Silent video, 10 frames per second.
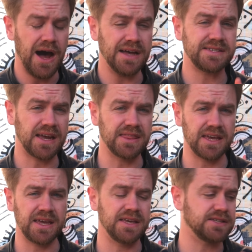Second
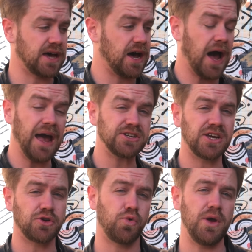thing is I
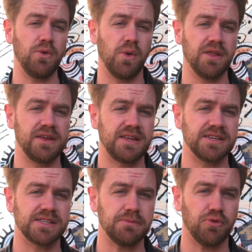actually had Quinn, one of the
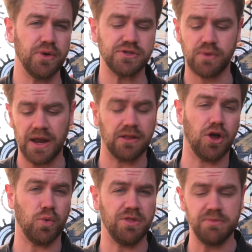Tesla employees, riding
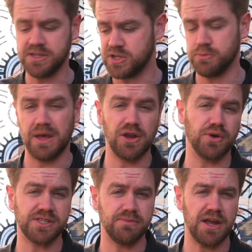along with me, so you may
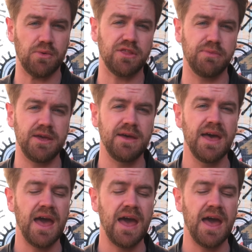notice him there with me.